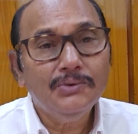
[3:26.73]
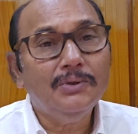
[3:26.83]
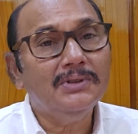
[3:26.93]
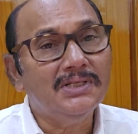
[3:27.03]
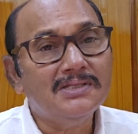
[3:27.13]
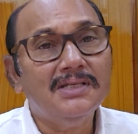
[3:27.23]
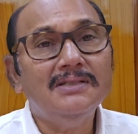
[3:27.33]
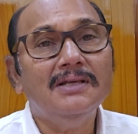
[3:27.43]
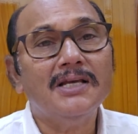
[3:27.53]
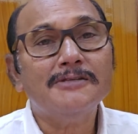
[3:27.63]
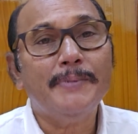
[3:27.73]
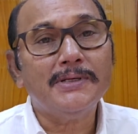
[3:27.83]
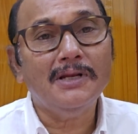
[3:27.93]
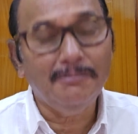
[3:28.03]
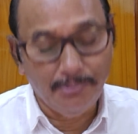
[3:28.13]
So this is a
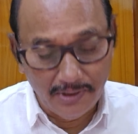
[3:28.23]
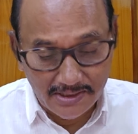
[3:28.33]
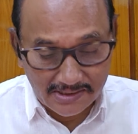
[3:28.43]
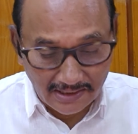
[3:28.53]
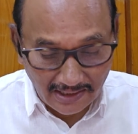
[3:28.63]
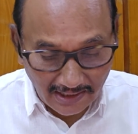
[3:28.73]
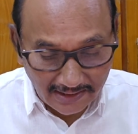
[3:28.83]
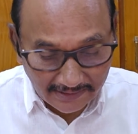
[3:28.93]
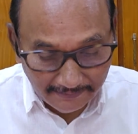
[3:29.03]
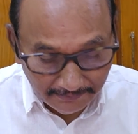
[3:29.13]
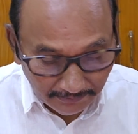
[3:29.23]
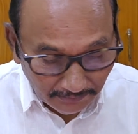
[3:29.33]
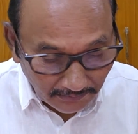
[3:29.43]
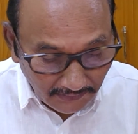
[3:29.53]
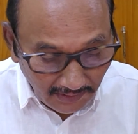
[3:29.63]
special police in Delhi,
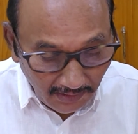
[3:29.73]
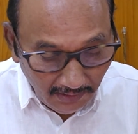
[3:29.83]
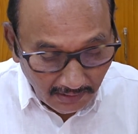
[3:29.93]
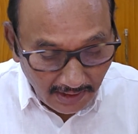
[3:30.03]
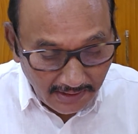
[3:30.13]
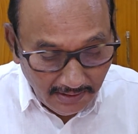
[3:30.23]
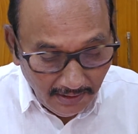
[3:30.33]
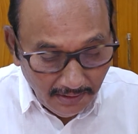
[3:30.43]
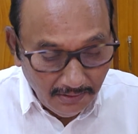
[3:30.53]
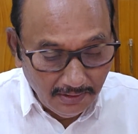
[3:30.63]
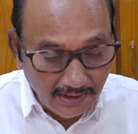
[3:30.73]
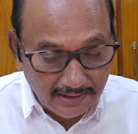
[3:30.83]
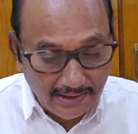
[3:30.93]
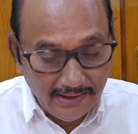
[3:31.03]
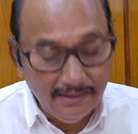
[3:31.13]
right, to
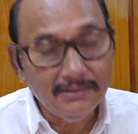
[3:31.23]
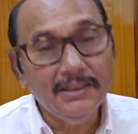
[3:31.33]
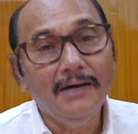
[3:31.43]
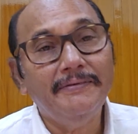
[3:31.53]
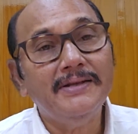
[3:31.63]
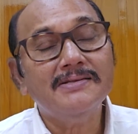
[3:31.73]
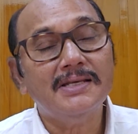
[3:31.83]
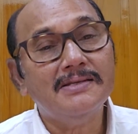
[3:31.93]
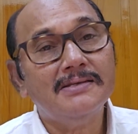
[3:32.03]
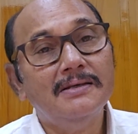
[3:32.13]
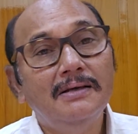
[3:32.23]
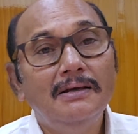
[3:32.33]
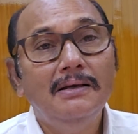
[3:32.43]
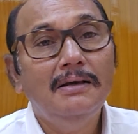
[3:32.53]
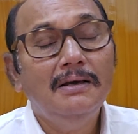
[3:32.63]
curtail the offences
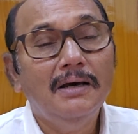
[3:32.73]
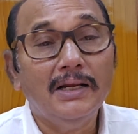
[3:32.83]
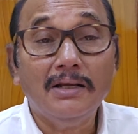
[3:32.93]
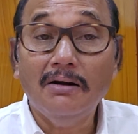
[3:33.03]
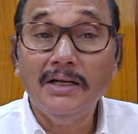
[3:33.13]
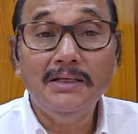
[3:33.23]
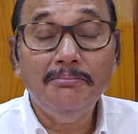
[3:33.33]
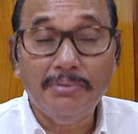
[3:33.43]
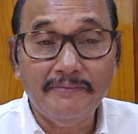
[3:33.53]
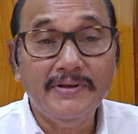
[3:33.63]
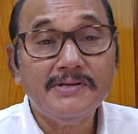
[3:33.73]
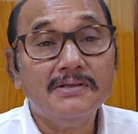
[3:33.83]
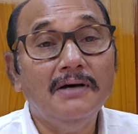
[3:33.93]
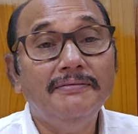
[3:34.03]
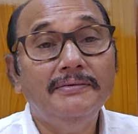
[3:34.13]
regarding
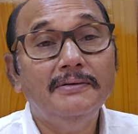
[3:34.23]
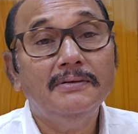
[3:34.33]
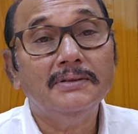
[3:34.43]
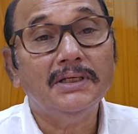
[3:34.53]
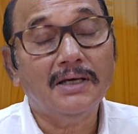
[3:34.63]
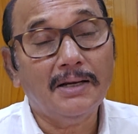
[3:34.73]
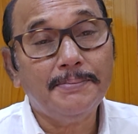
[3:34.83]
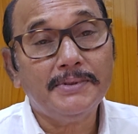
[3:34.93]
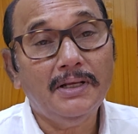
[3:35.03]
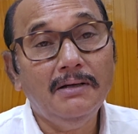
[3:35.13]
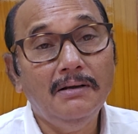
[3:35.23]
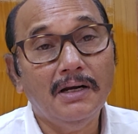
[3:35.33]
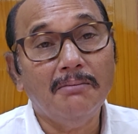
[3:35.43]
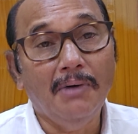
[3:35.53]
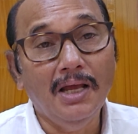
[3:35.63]
prevention of the corruption
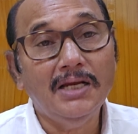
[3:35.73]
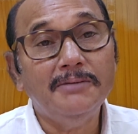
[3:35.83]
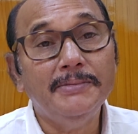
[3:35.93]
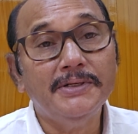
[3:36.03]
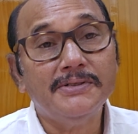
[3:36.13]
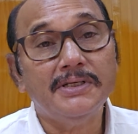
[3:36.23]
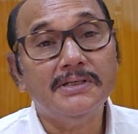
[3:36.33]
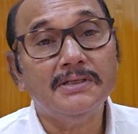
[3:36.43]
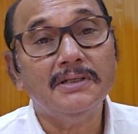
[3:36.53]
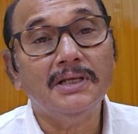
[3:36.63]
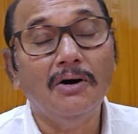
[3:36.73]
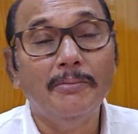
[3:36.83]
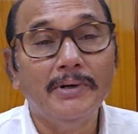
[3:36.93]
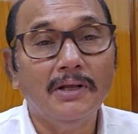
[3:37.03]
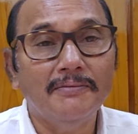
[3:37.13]
and maladministration in the
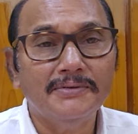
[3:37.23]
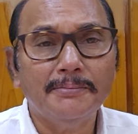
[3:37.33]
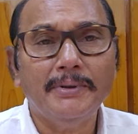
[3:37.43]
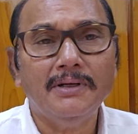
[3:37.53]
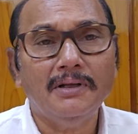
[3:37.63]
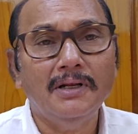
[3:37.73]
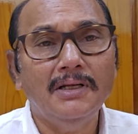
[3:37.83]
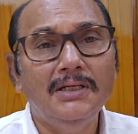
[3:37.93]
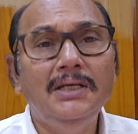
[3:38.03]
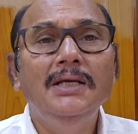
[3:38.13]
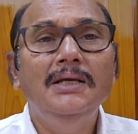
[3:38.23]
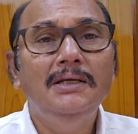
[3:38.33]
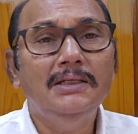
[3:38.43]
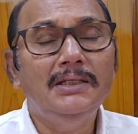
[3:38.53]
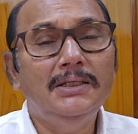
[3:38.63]
government office, particularly
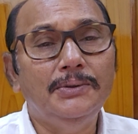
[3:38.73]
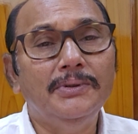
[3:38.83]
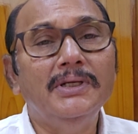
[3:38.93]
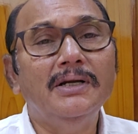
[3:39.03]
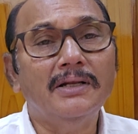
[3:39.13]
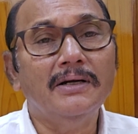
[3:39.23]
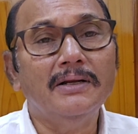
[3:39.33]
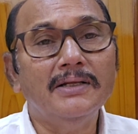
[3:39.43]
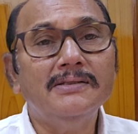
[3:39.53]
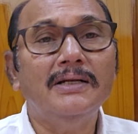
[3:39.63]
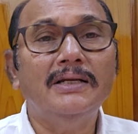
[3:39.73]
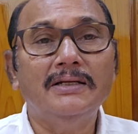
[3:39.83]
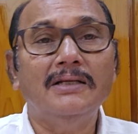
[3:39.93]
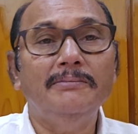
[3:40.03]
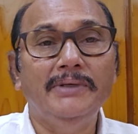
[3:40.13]
in the union territories, and
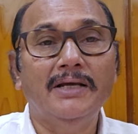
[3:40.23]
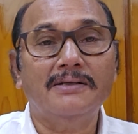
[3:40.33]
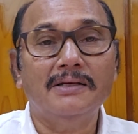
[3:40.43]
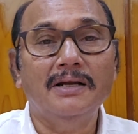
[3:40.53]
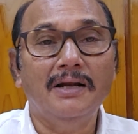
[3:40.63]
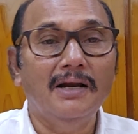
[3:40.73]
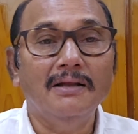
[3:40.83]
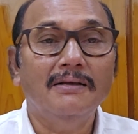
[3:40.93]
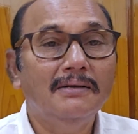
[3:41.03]
it can be extended.